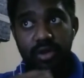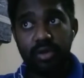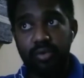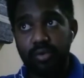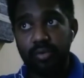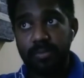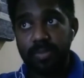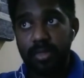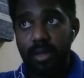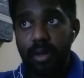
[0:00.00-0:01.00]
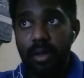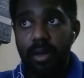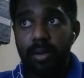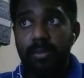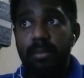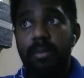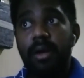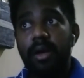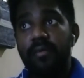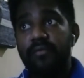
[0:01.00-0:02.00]
grow,
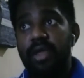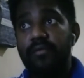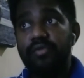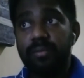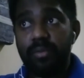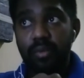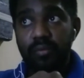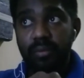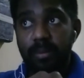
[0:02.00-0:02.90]
waves move,